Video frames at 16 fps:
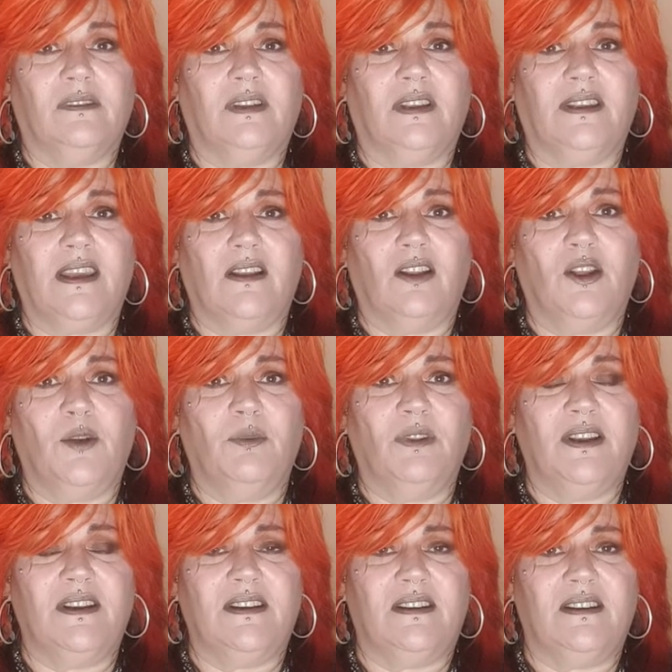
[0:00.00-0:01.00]
The yellow
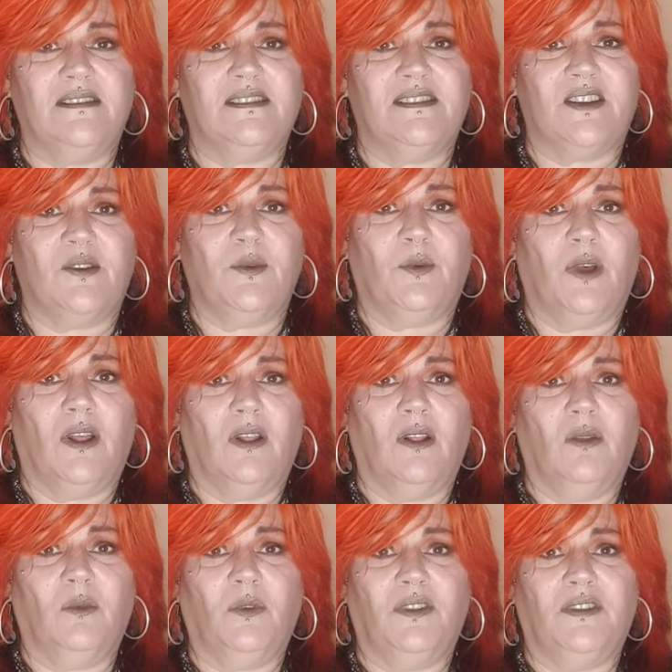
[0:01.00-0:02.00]
blended in so
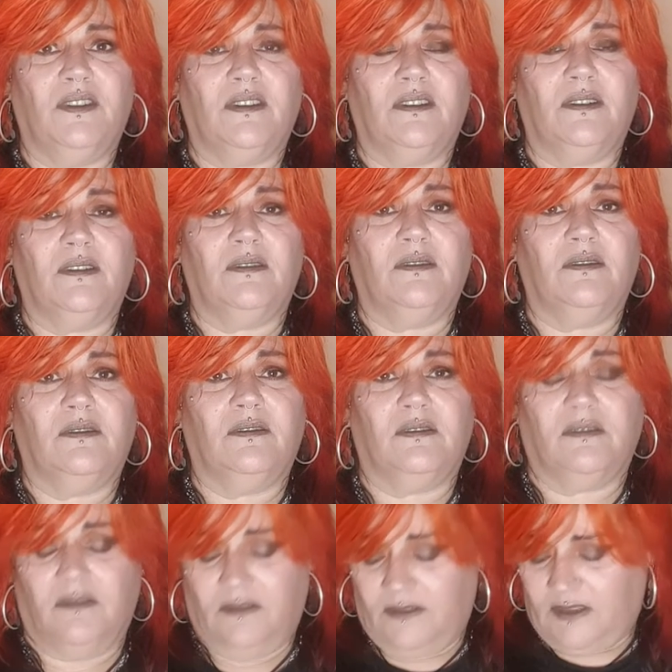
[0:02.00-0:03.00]
well with
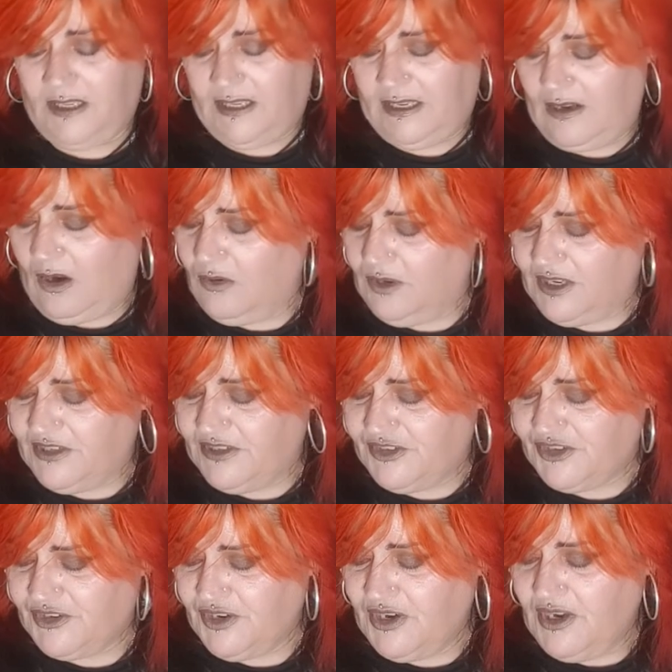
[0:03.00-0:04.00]
the
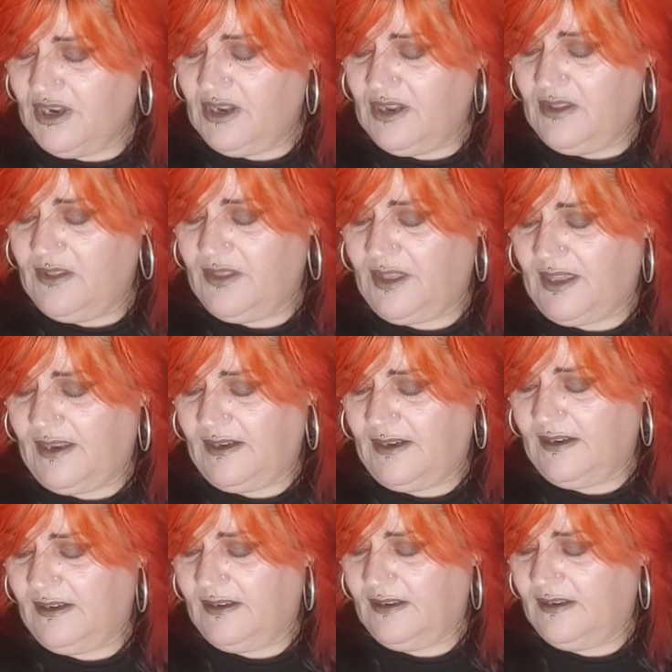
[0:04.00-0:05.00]
orange
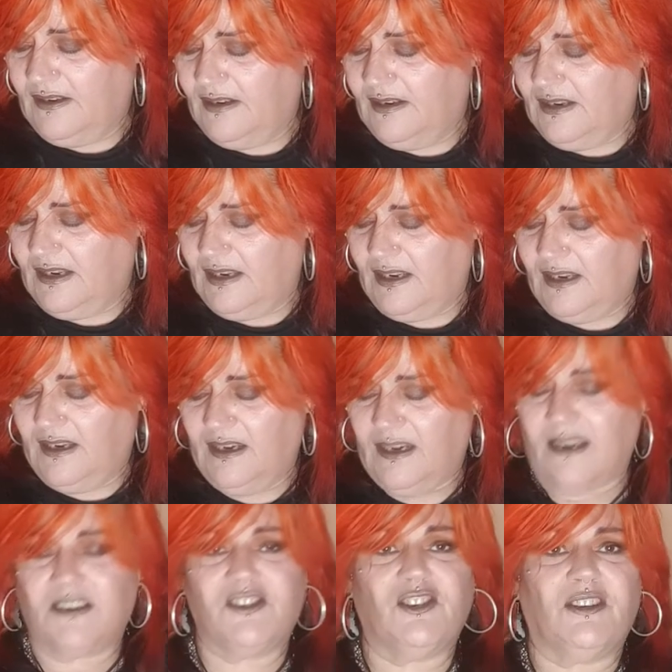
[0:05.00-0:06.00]
that
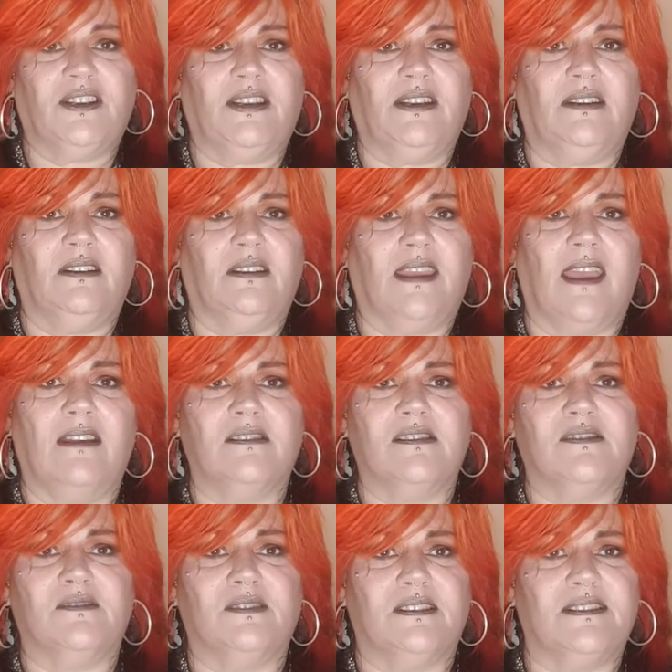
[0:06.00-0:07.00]
it actually
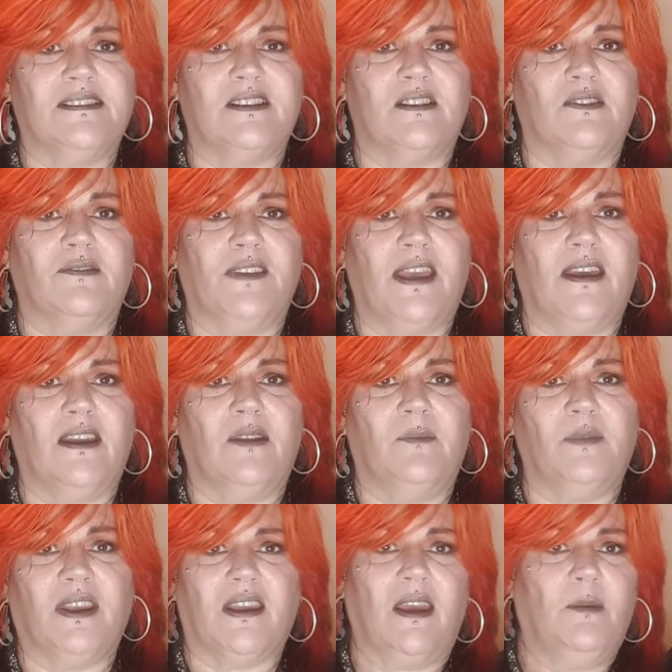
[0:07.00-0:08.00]
cancelled itself out
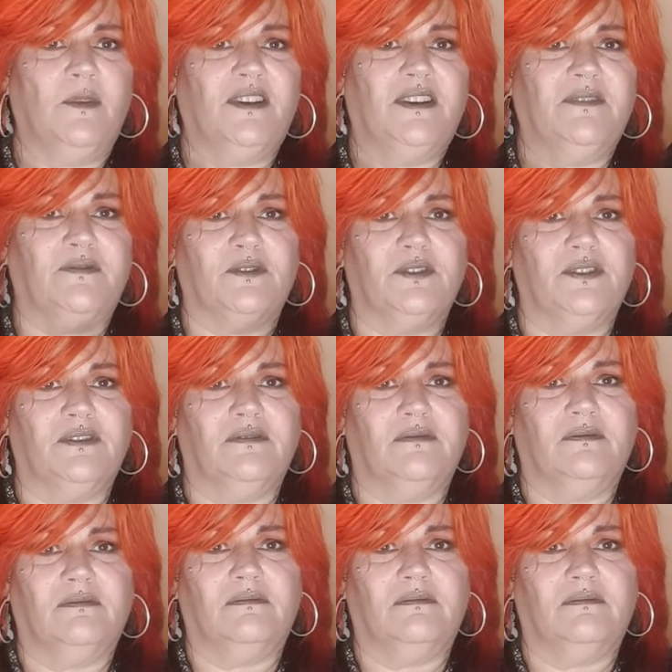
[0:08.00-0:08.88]
and became a different,